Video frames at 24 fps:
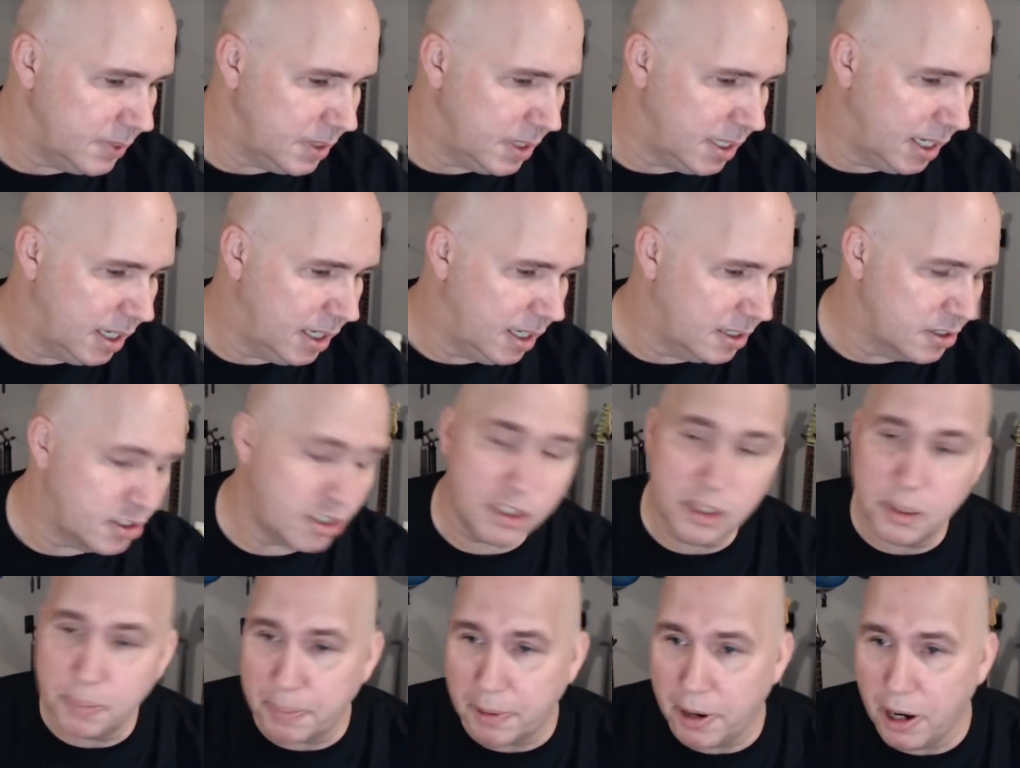uh,
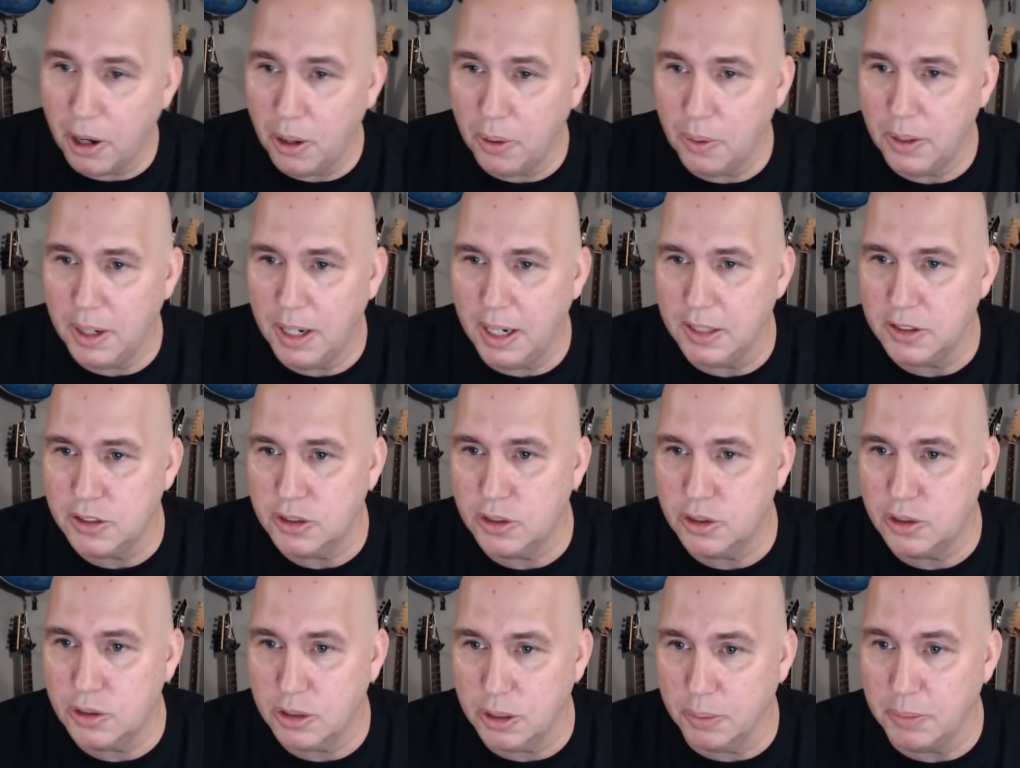Supro uh,
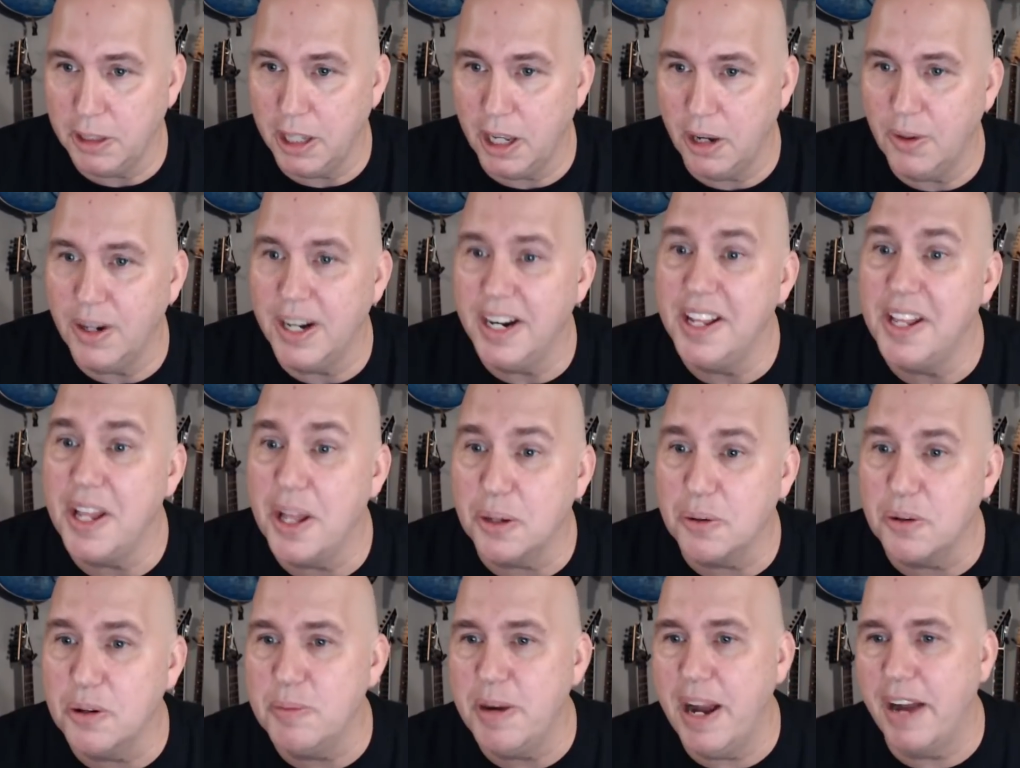tremolo, and the
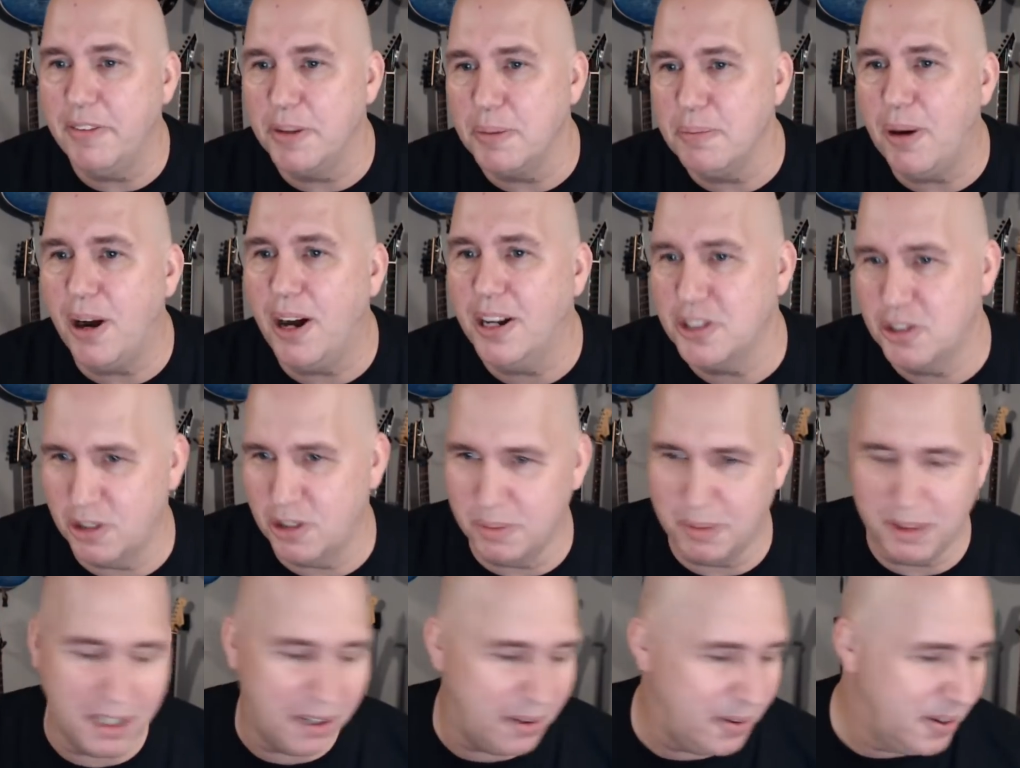other room I have a Boss
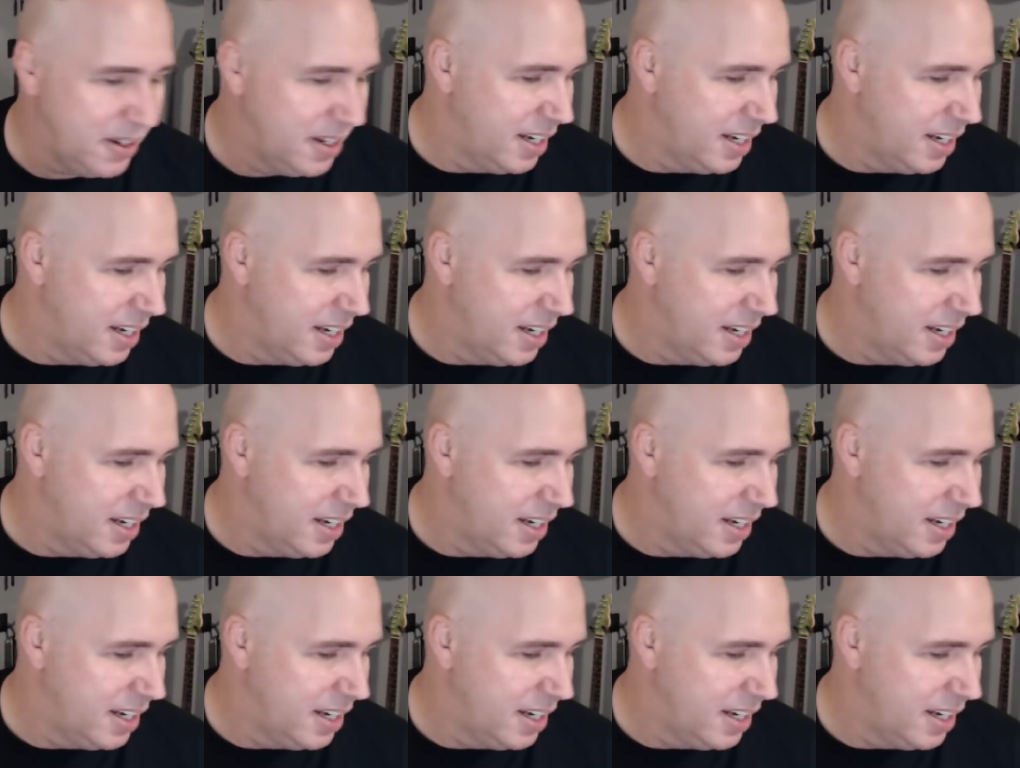tremolo,